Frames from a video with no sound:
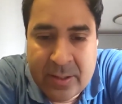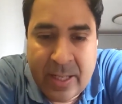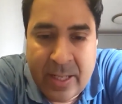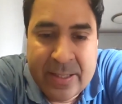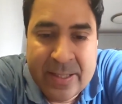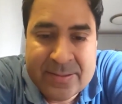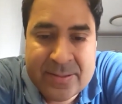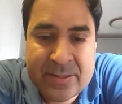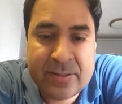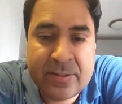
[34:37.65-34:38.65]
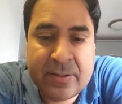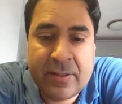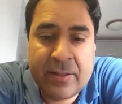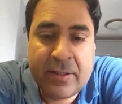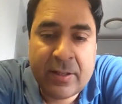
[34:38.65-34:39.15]
at least
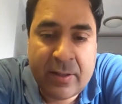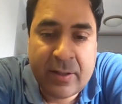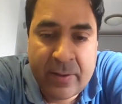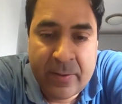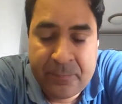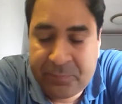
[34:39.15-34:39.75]
uh,